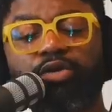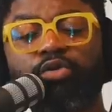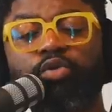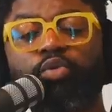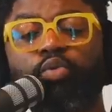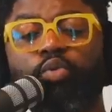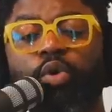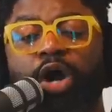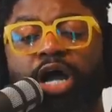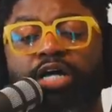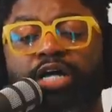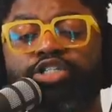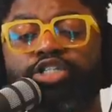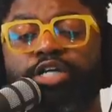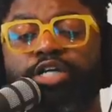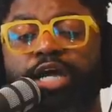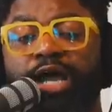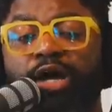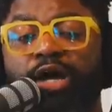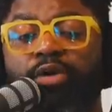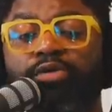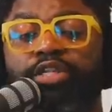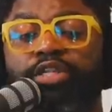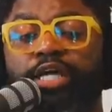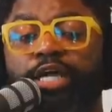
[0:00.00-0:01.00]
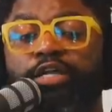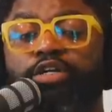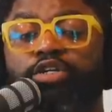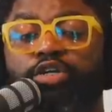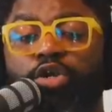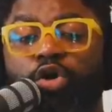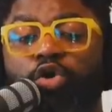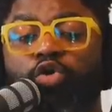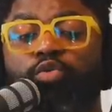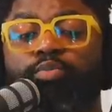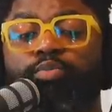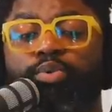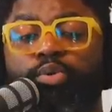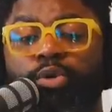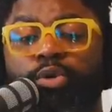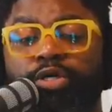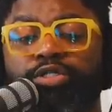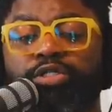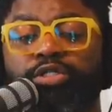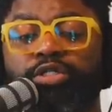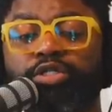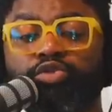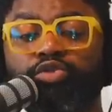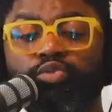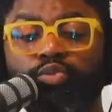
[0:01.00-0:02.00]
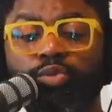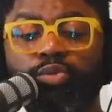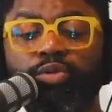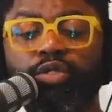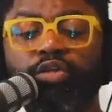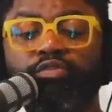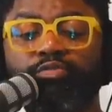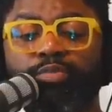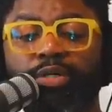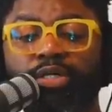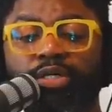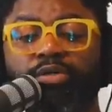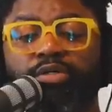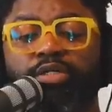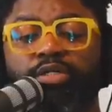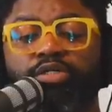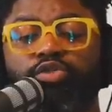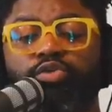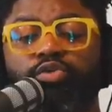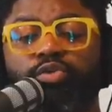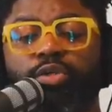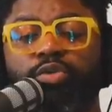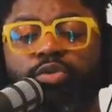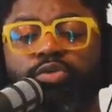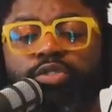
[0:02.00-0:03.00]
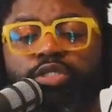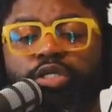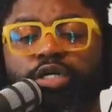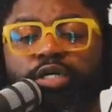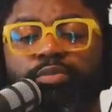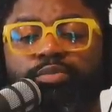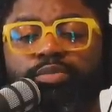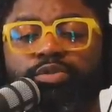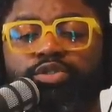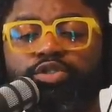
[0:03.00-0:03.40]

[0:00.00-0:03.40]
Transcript: Watch out that no poisonous root of bitterness grows up